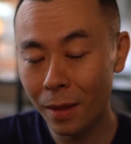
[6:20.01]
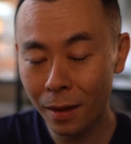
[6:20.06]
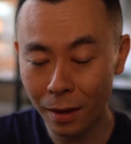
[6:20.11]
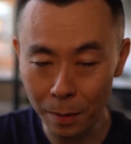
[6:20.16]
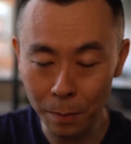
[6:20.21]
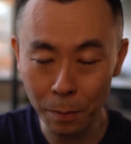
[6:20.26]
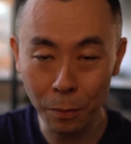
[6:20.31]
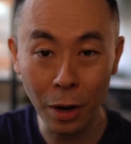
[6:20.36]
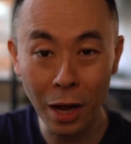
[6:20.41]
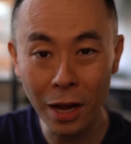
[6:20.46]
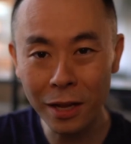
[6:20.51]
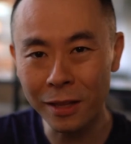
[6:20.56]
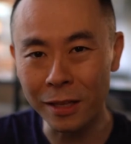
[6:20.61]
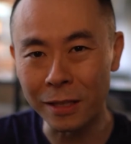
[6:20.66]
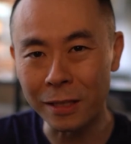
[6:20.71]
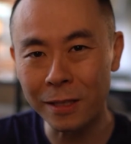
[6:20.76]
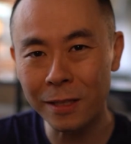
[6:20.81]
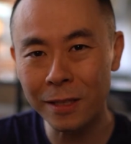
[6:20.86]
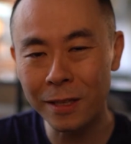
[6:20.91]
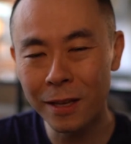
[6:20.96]
In
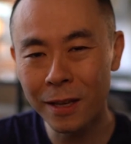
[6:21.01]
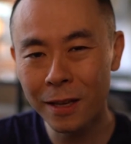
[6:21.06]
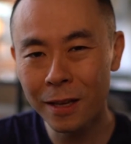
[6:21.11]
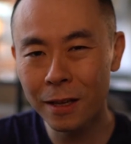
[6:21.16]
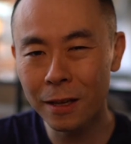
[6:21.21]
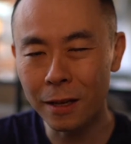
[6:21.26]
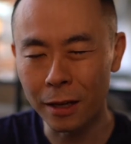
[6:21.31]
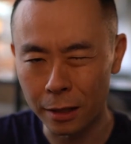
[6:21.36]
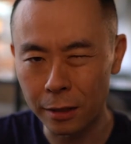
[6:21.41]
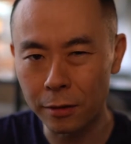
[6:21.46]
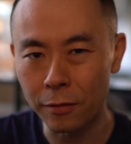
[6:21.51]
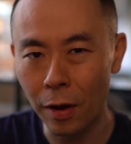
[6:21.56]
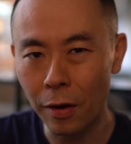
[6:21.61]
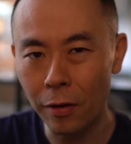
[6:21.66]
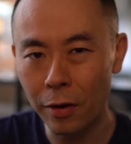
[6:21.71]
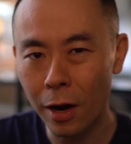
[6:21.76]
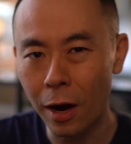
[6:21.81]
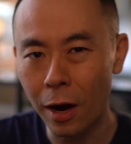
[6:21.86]
practice, it is very